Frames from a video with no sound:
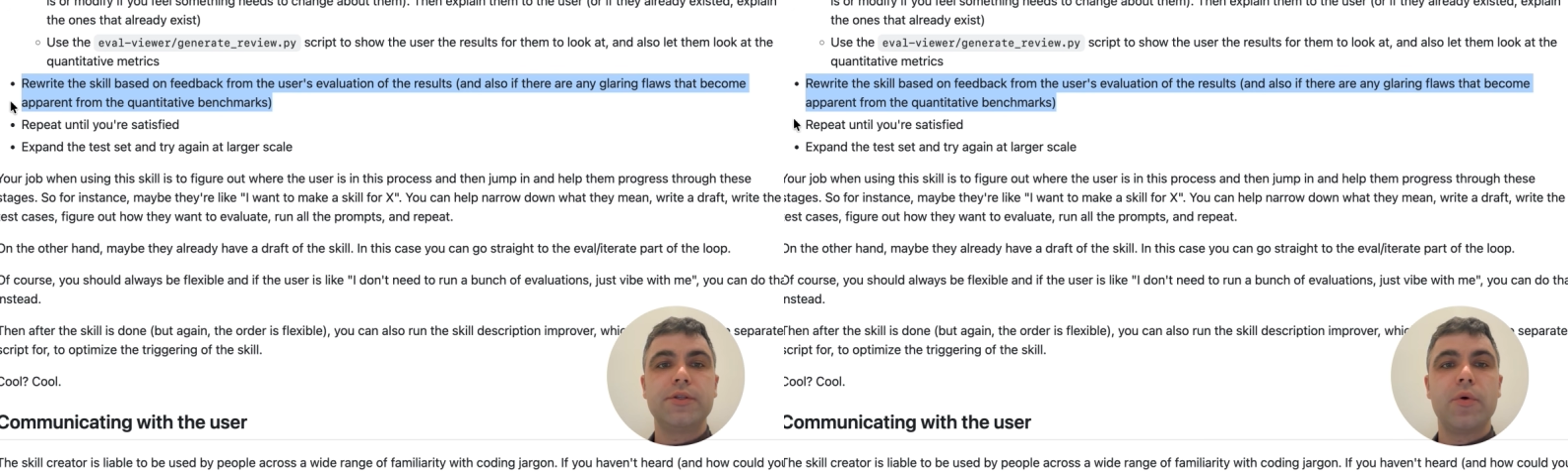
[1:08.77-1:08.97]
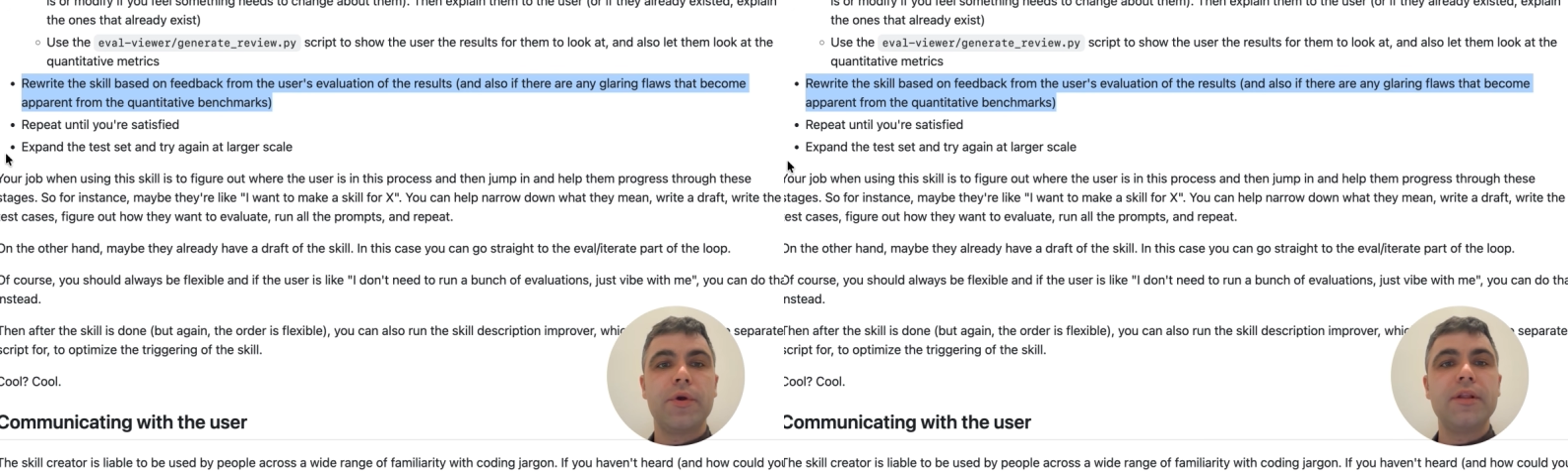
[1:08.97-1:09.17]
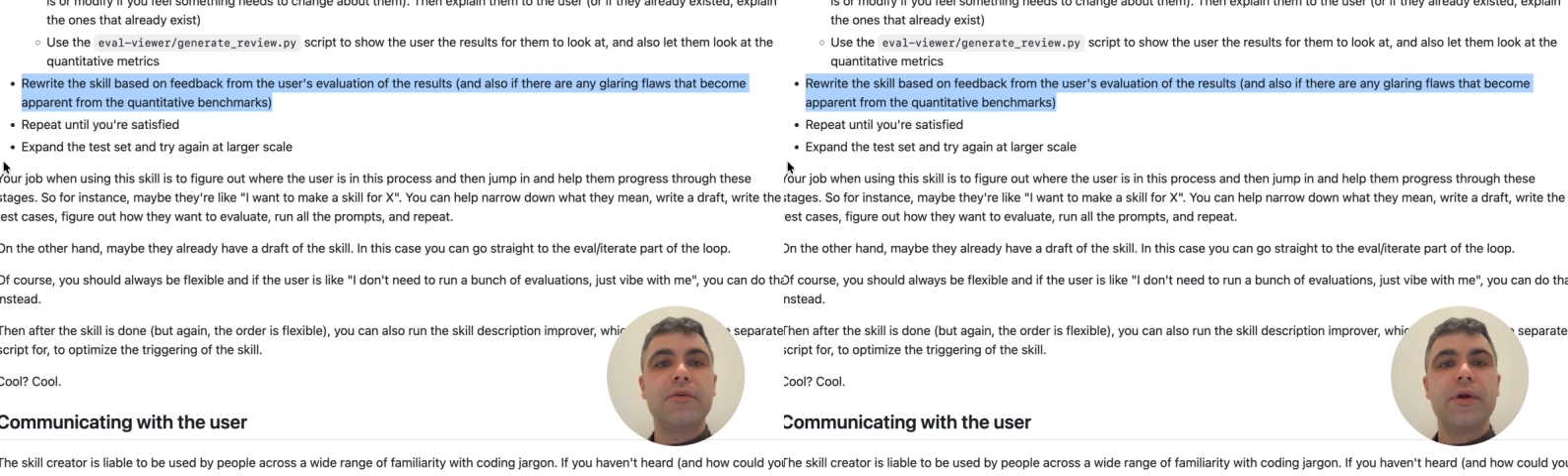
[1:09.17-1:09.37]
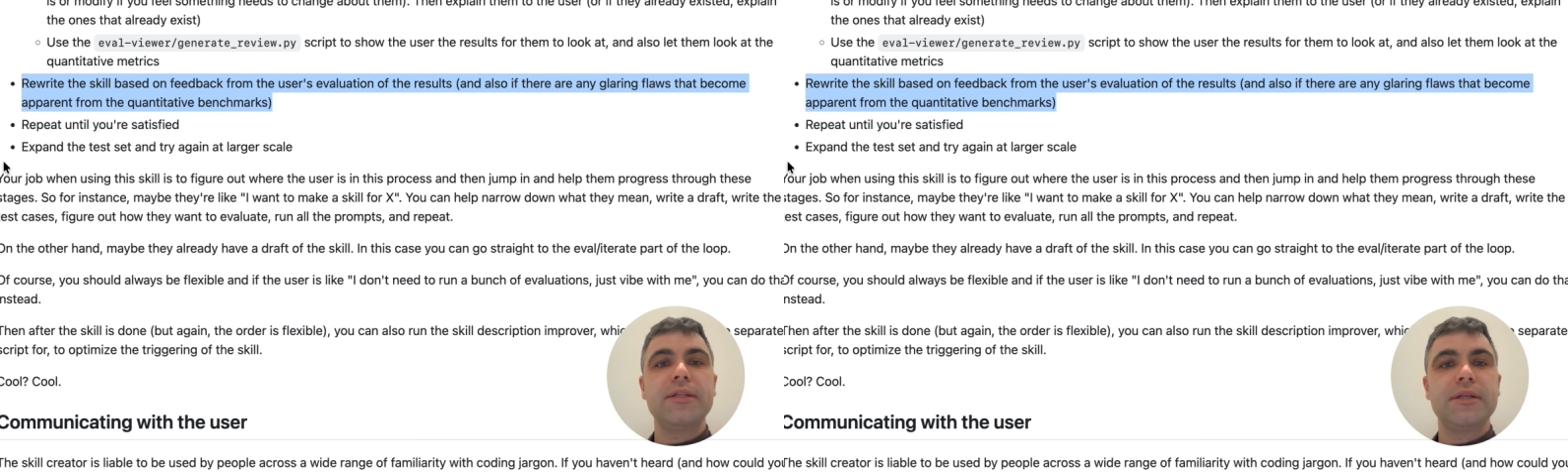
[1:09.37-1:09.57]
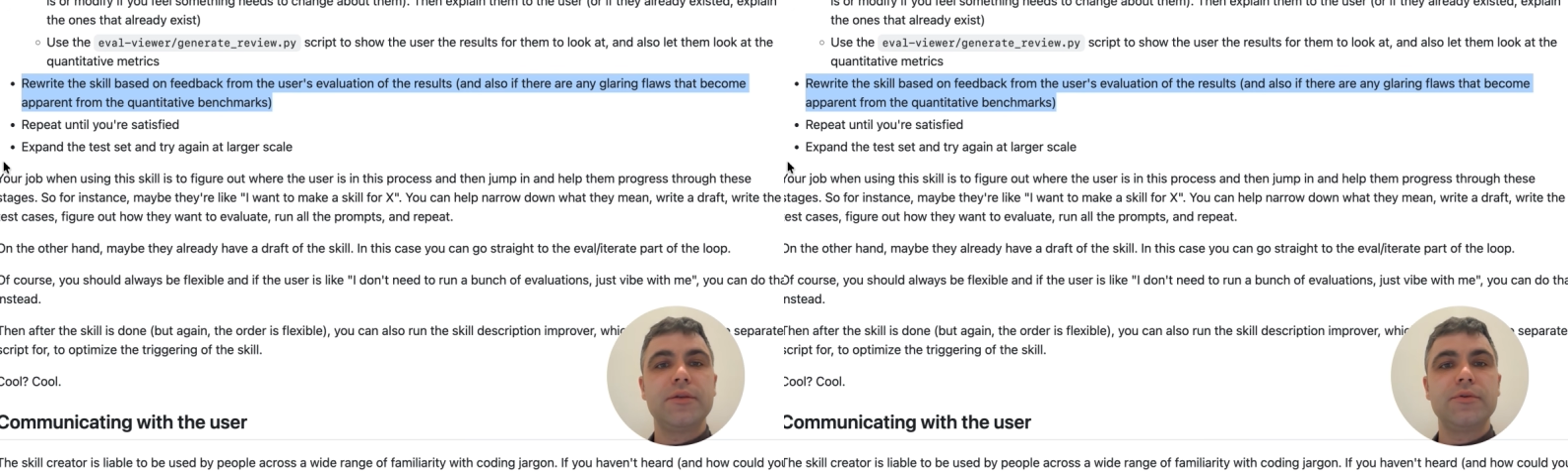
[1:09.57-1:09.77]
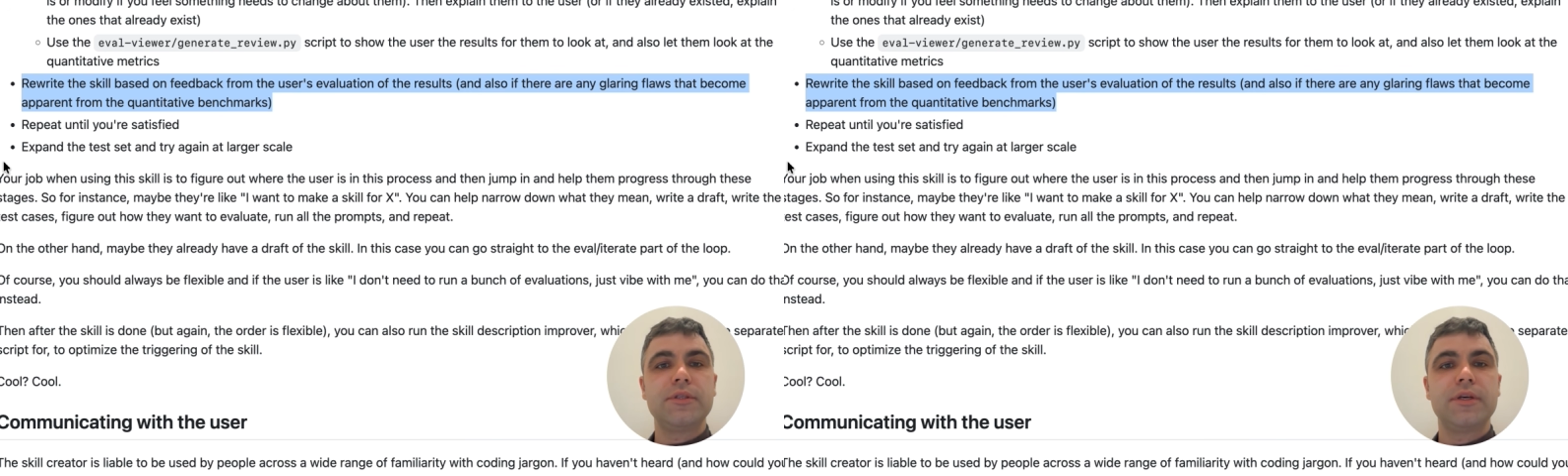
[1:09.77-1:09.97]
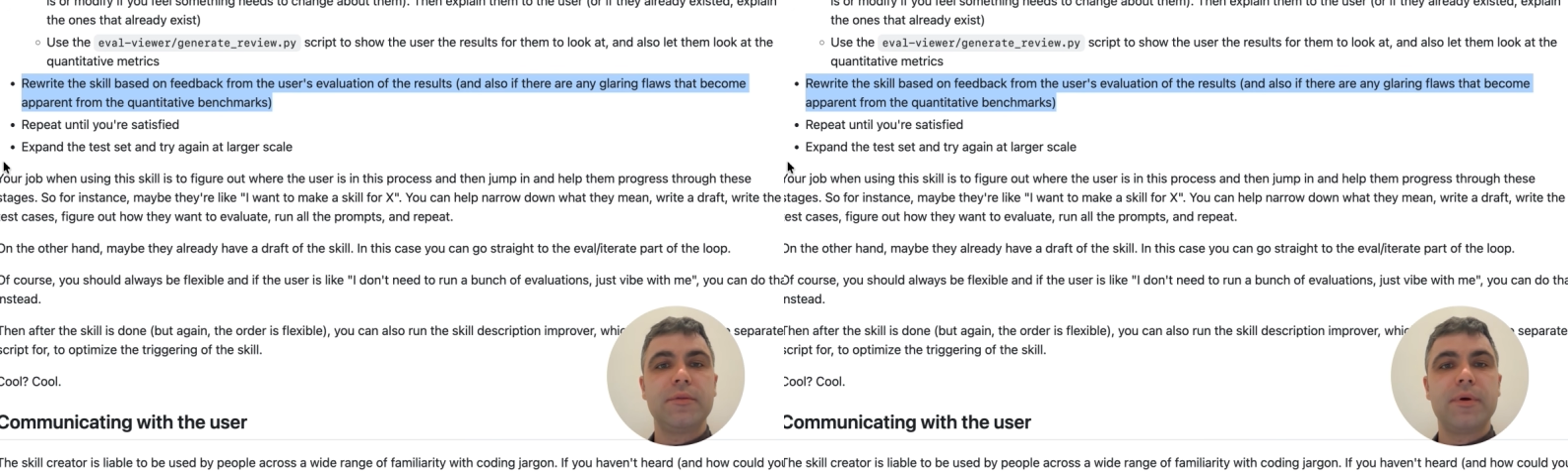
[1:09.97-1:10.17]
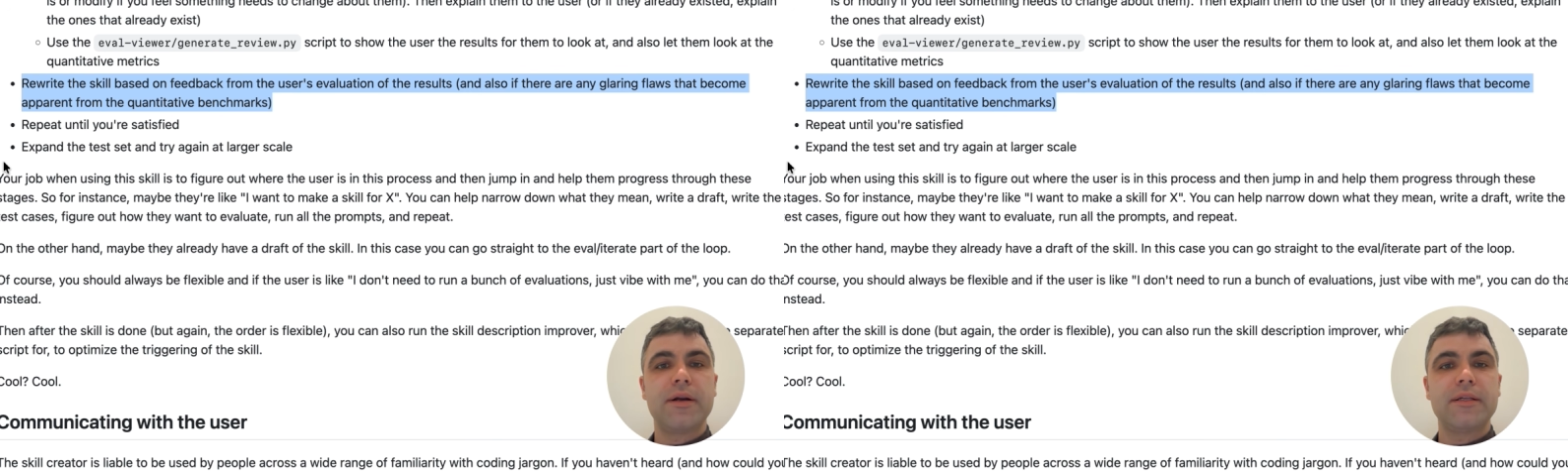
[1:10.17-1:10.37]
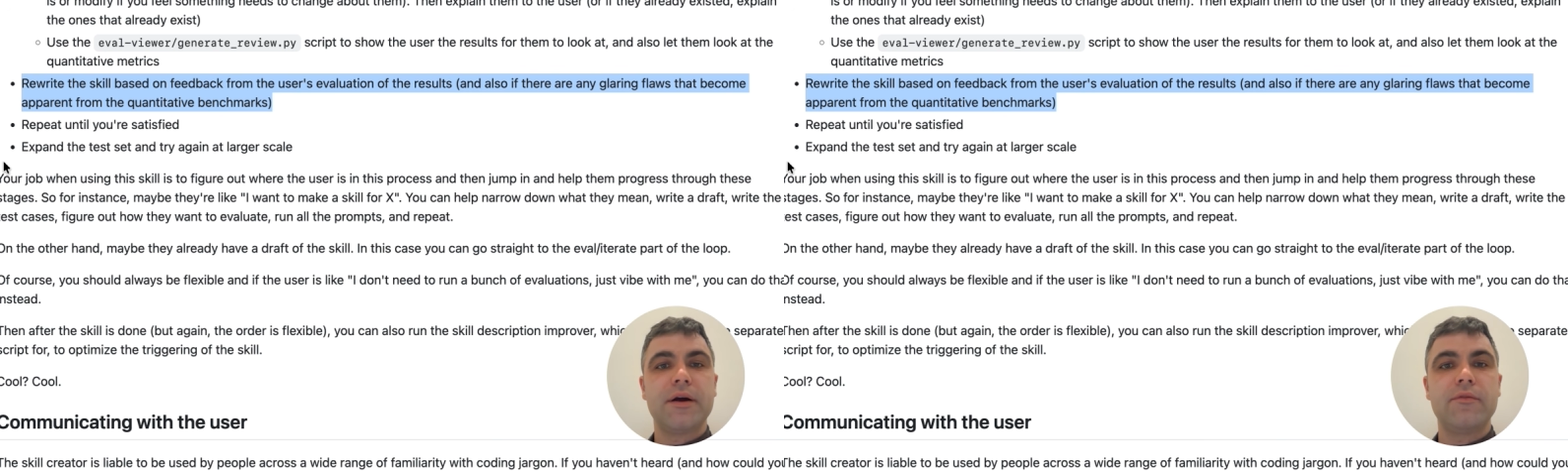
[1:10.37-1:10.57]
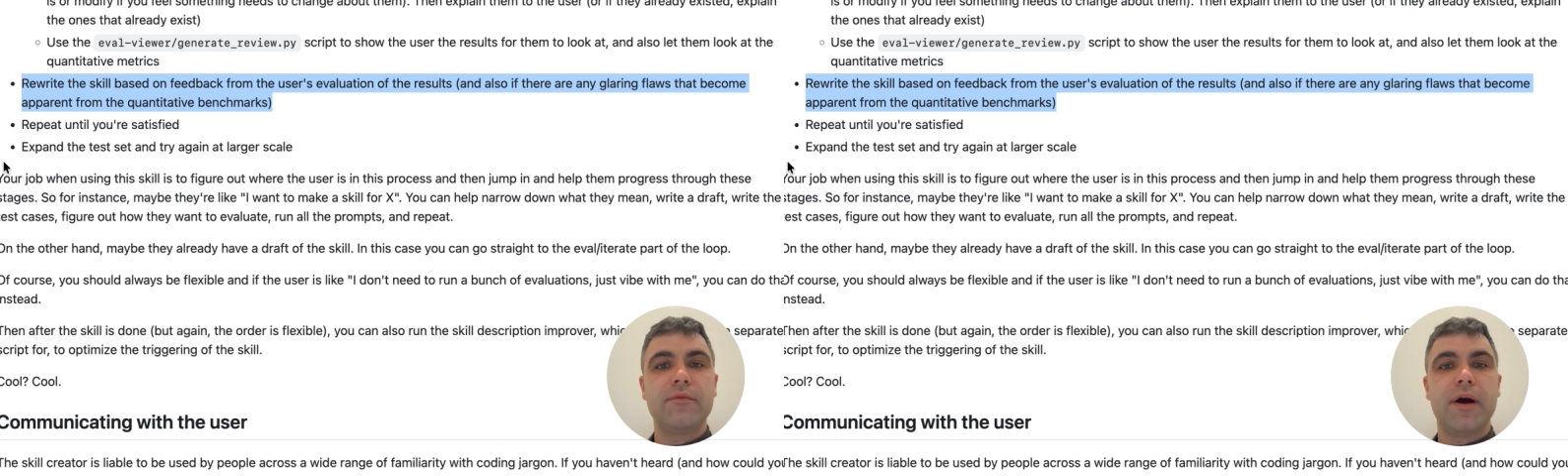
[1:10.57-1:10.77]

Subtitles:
So it creates a new skill markdown